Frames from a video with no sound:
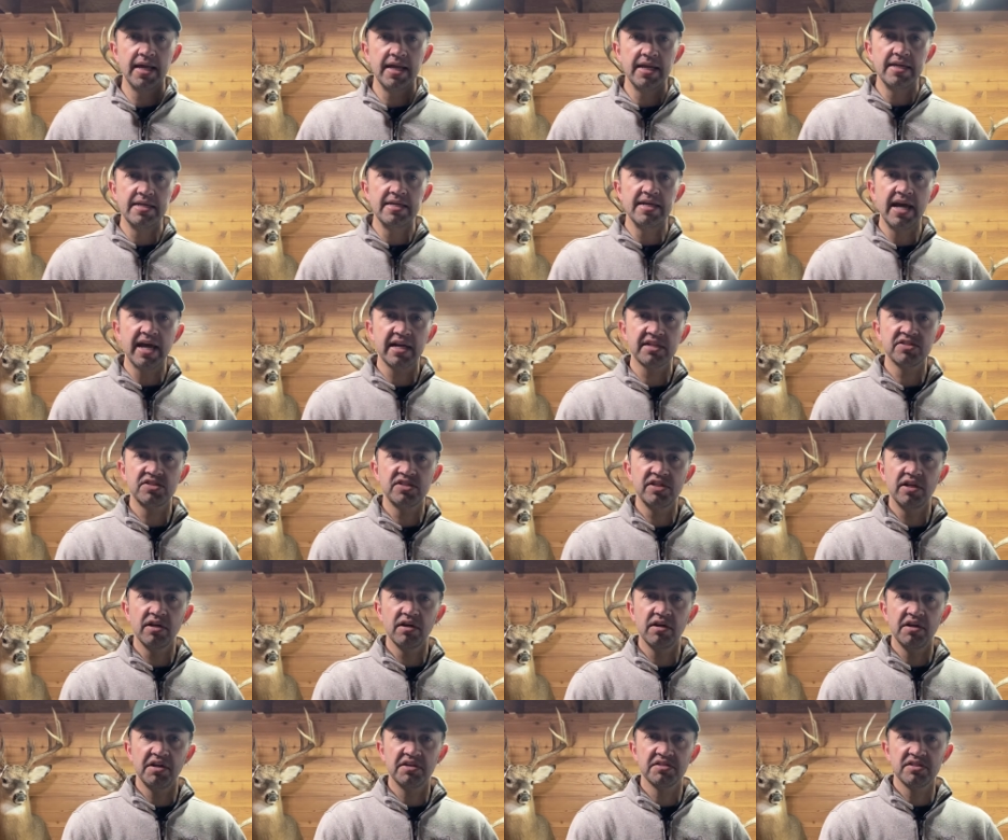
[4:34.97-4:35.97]
Next
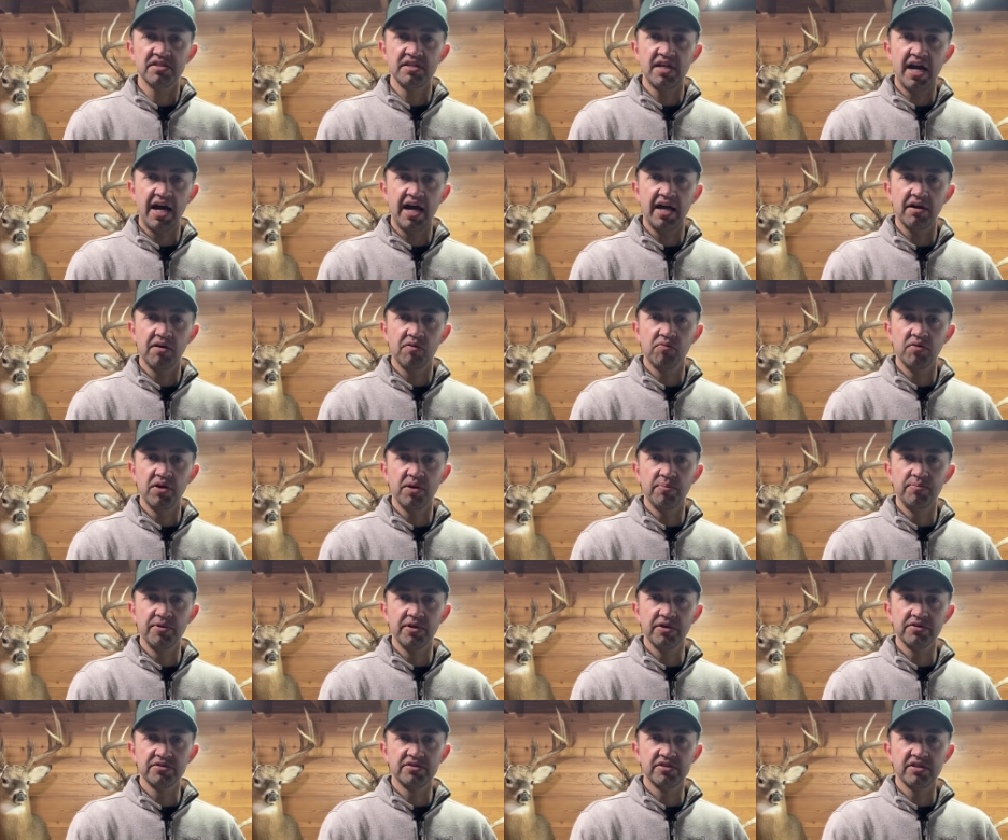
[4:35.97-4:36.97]
year is not a
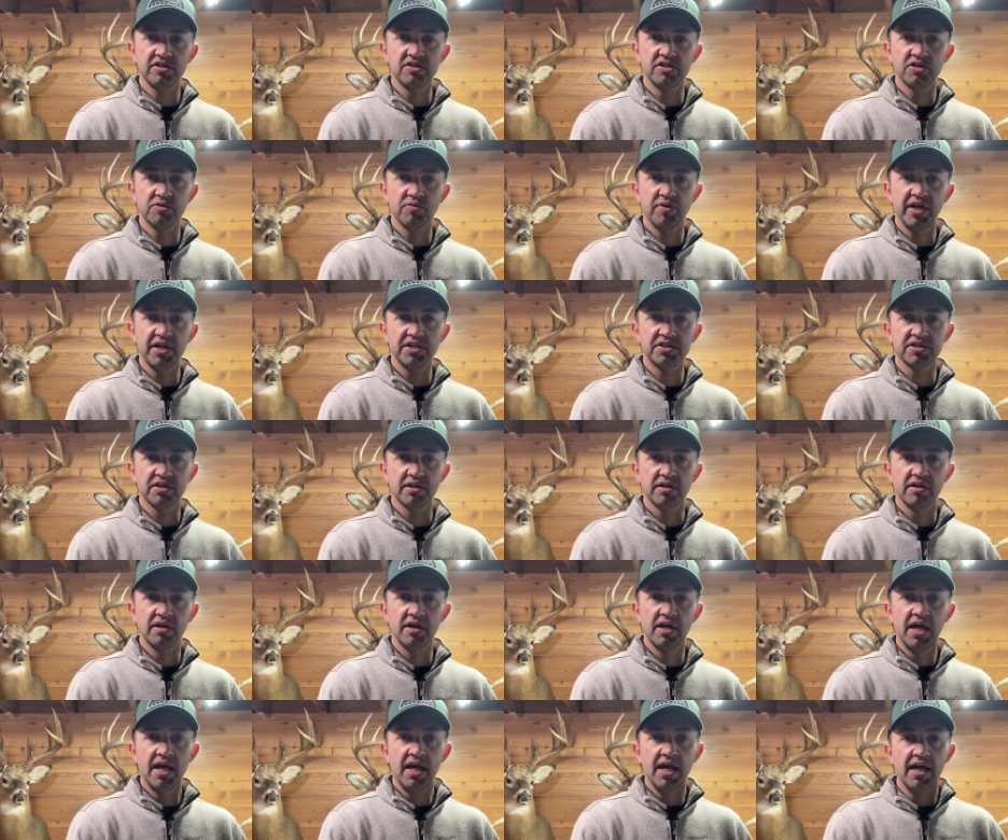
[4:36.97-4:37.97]
rebuild situation.
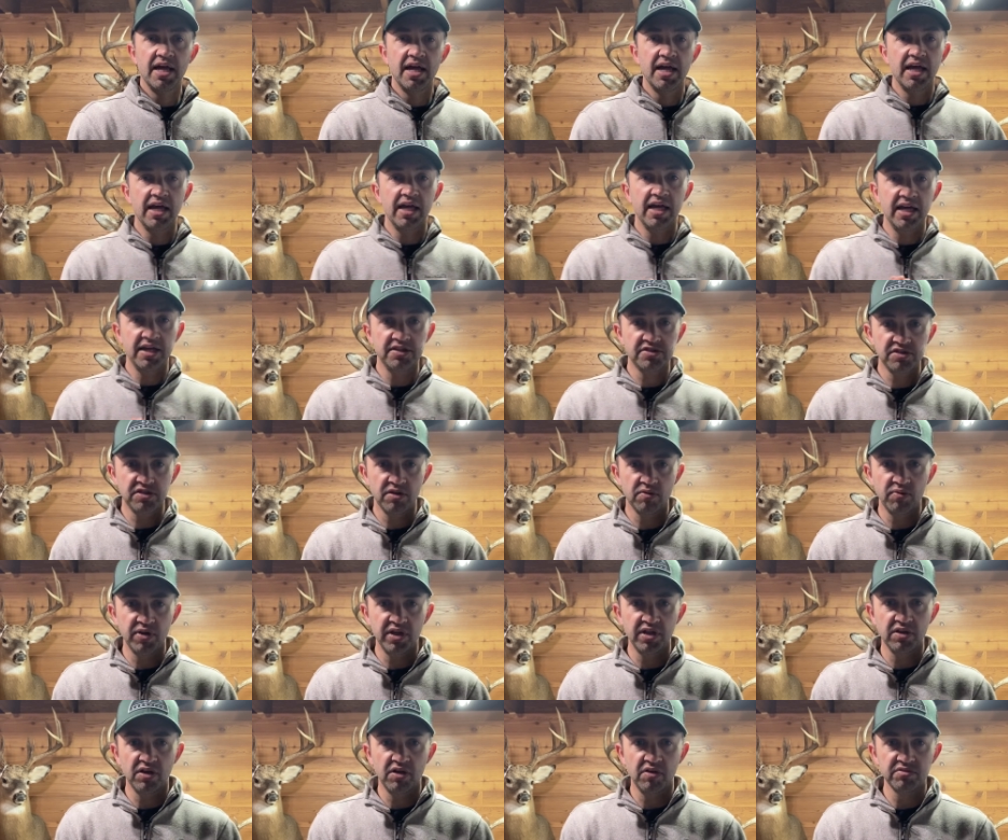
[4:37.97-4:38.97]
It's a
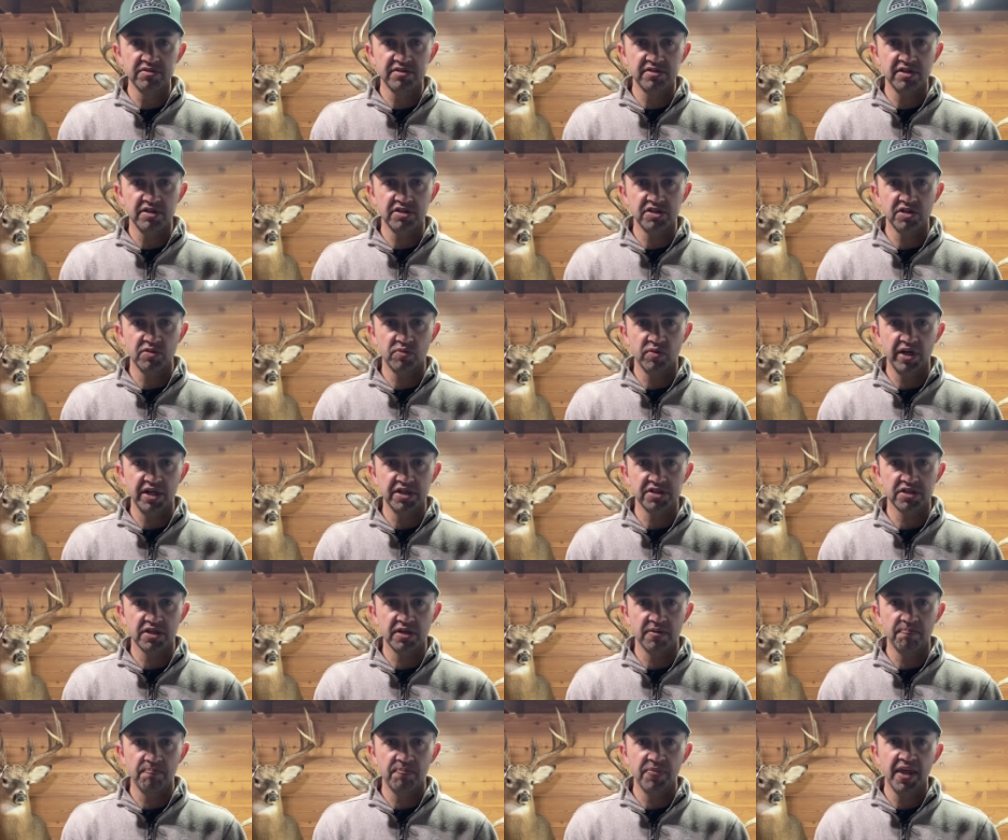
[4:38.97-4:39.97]
reload
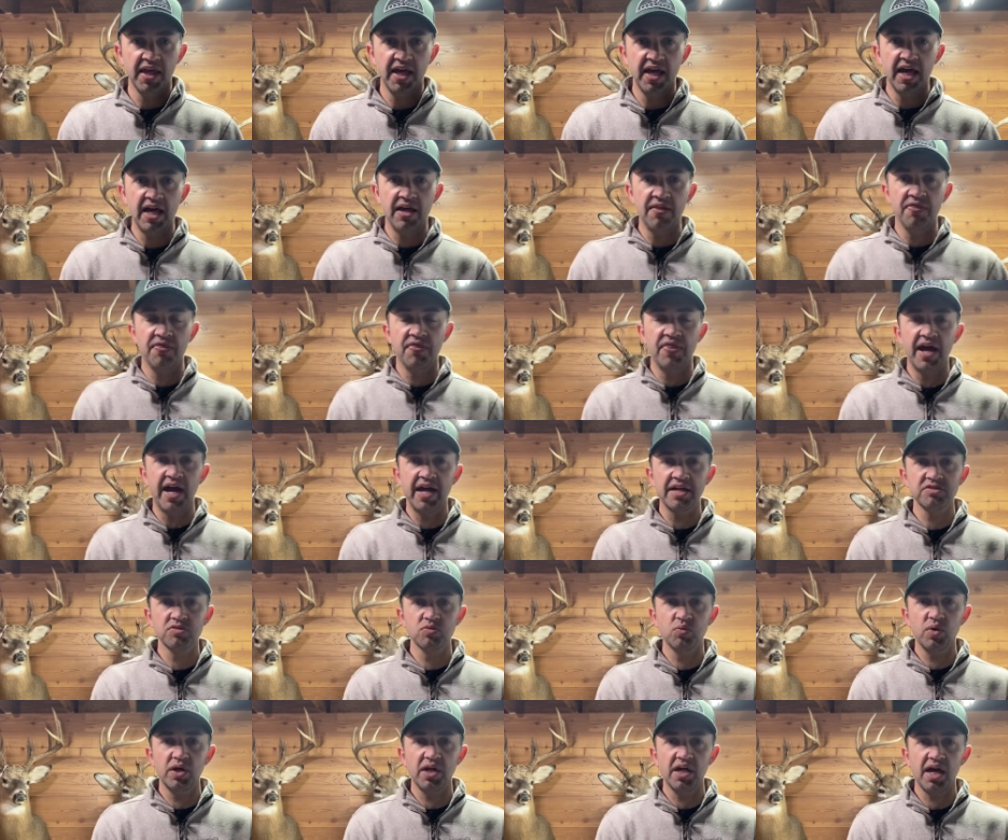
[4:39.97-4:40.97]
situation. And
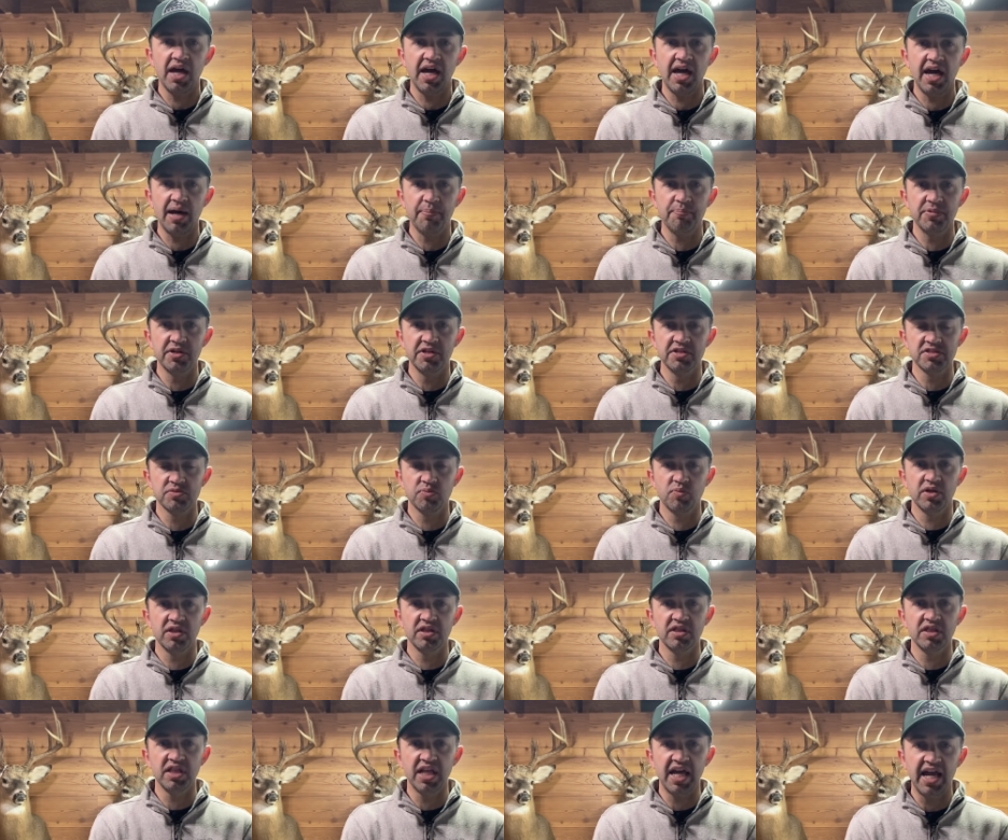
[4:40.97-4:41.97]
that's what happens
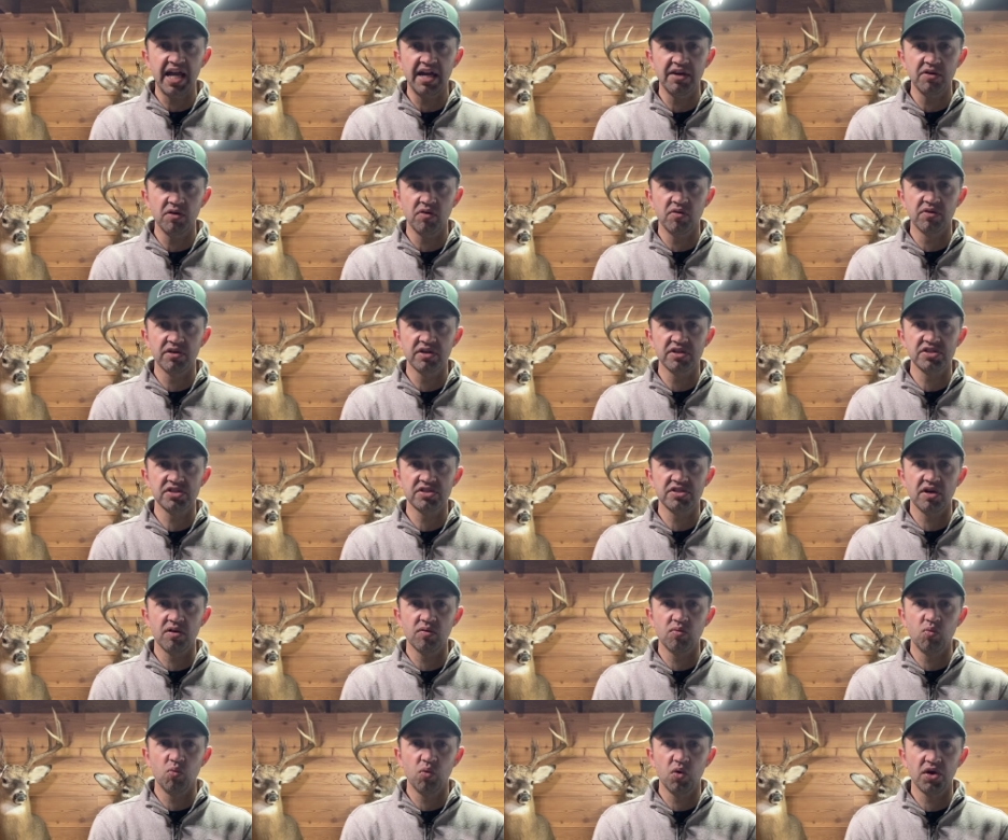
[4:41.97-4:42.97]
when landowners
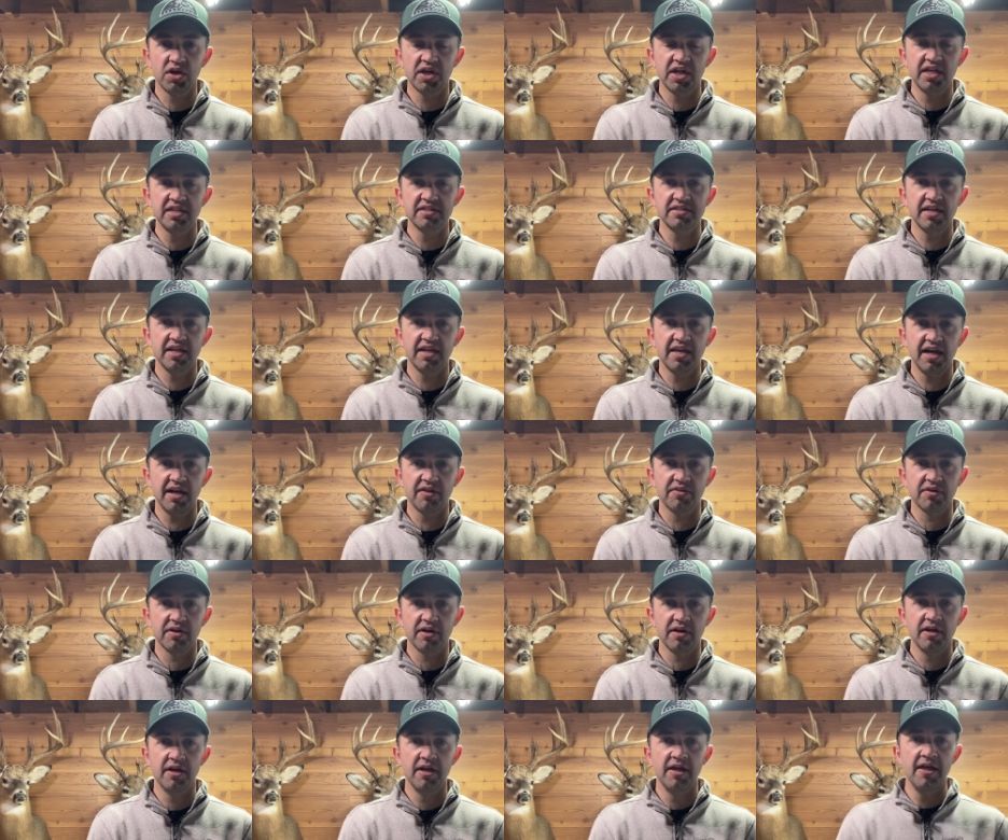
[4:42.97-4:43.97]
start working
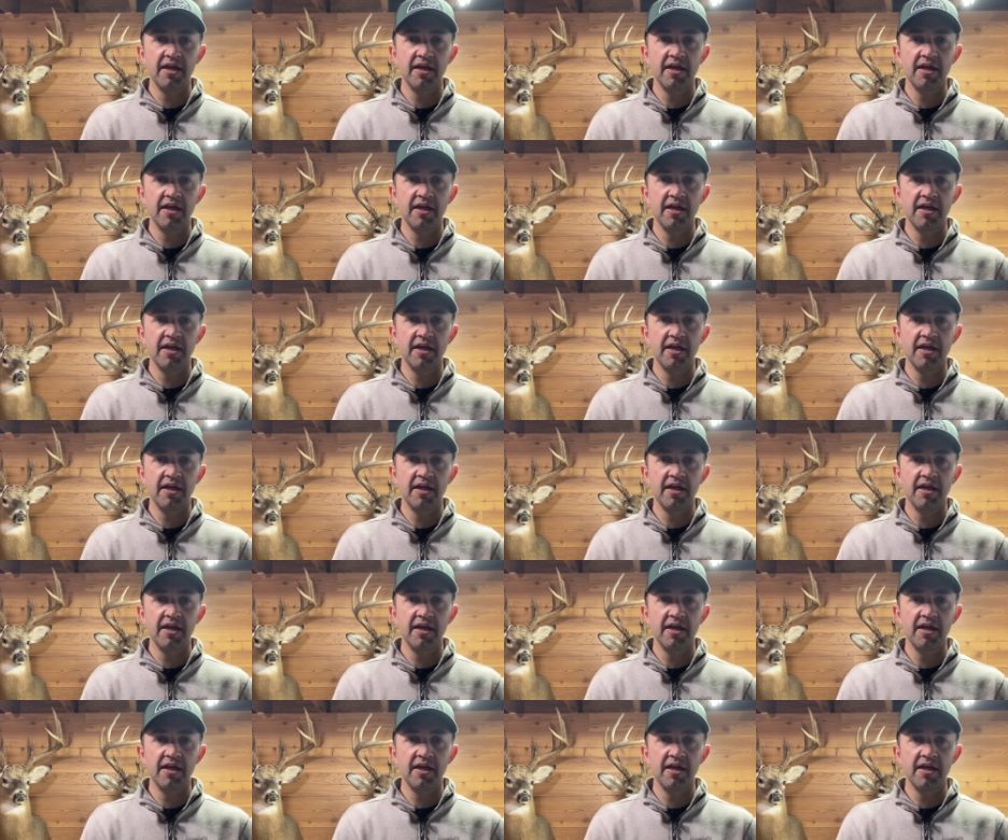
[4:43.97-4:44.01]
together.